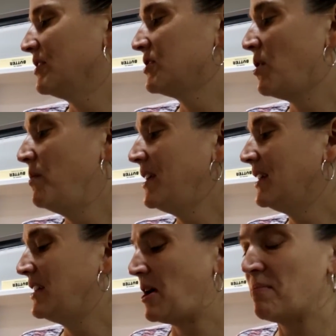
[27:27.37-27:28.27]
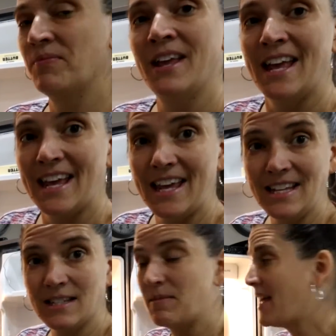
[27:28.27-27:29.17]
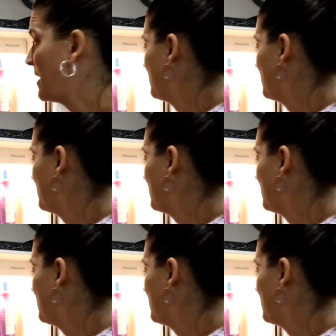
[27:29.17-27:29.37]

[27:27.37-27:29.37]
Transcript: So we can heat some of that